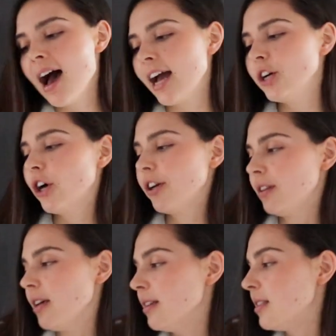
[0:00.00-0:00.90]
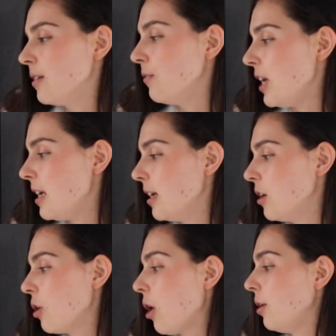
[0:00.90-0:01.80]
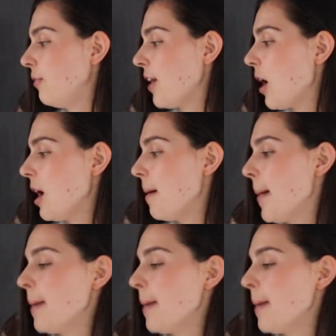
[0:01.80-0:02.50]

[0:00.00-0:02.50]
I got this vegan cauliflower